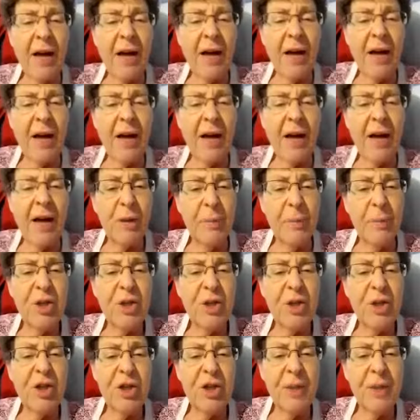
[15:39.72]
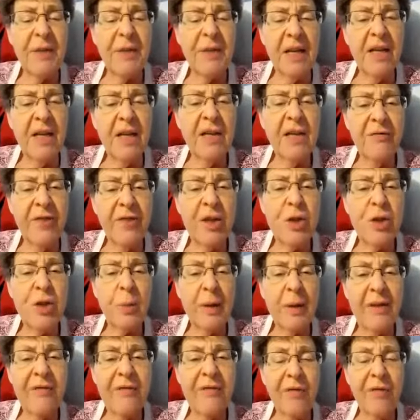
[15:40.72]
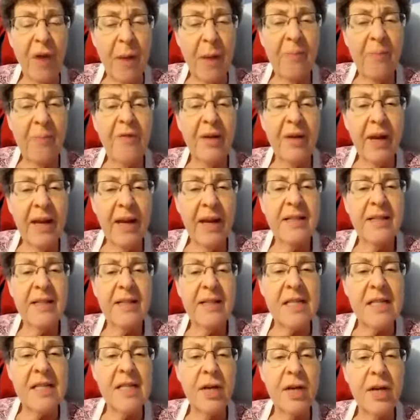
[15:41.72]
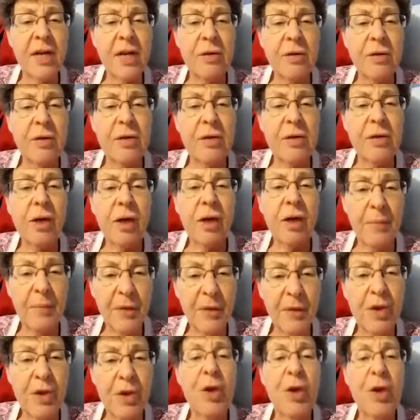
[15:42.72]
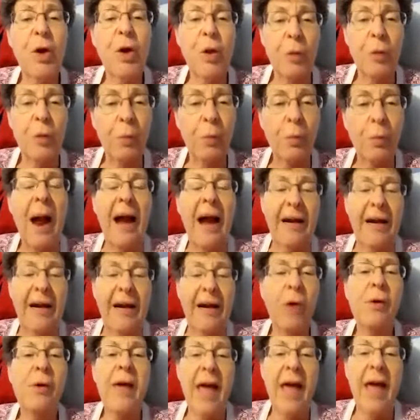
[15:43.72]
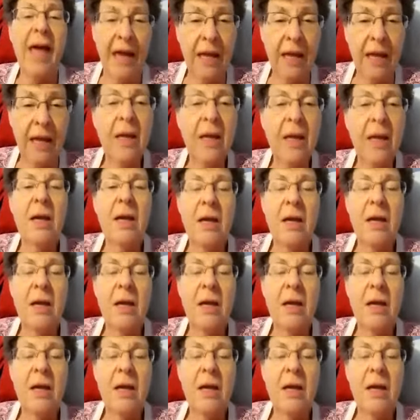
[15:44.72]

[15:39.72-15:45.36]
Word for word: to be shipped individually from Valentus. They're no. they're coming to you, right? Okay. Correct.